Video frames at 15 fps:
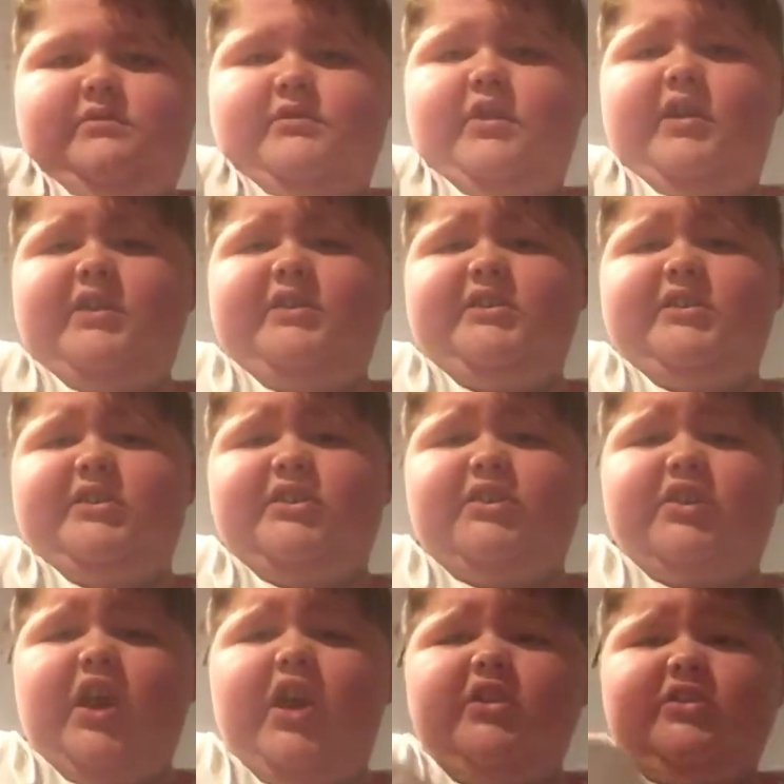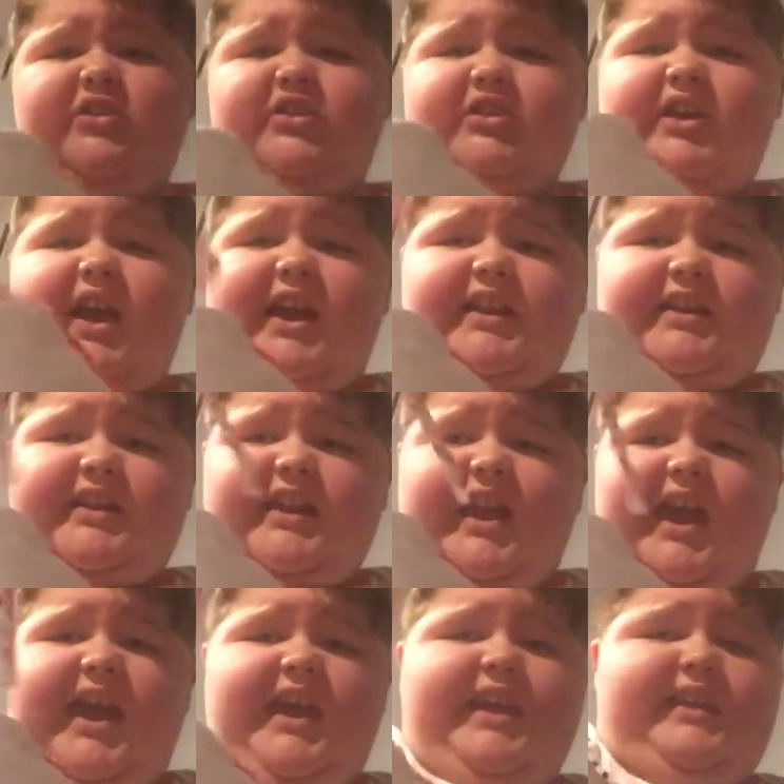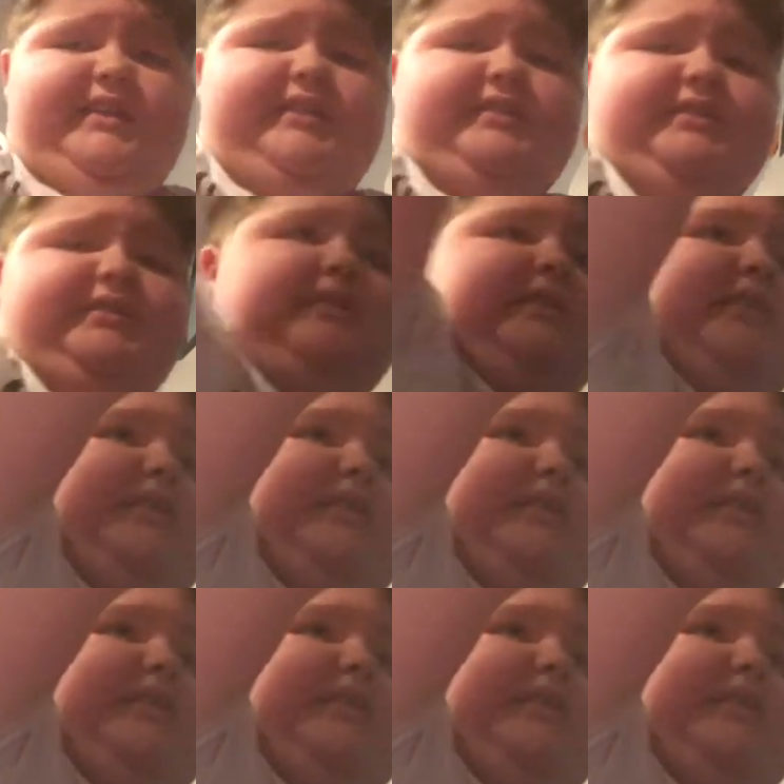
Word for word: Guys, there's tons of candy canes.